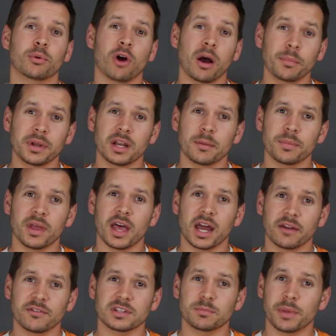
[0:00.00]
propping up the head
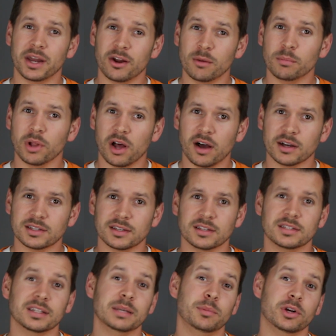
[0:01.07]
of his bed on blocks,
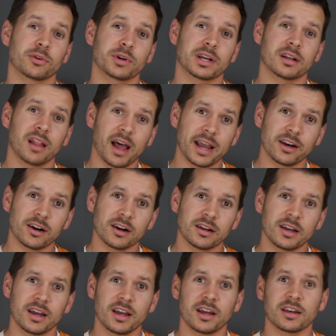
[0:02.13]
sleeping in a recliner,
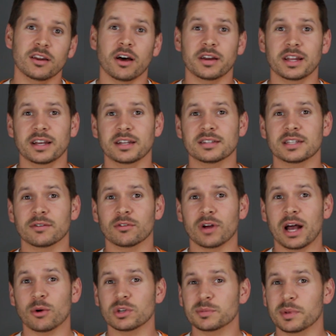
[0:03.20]
not eating several
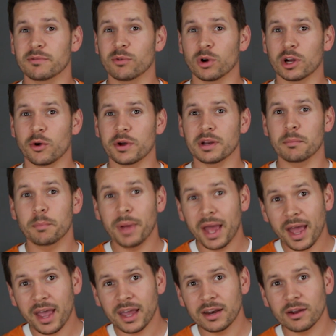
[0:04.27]
hours before going to
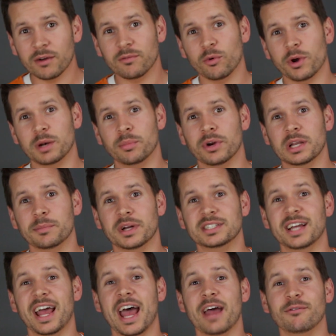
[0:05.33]
bed, avoided pretty much
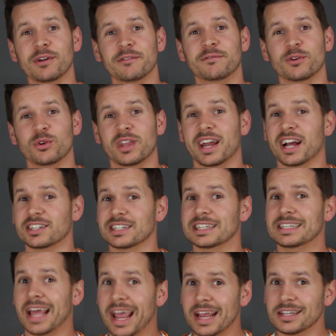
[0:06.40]
every food that actually
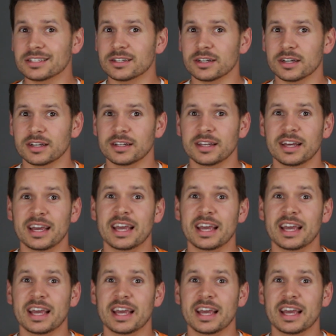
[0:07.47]
tastes good,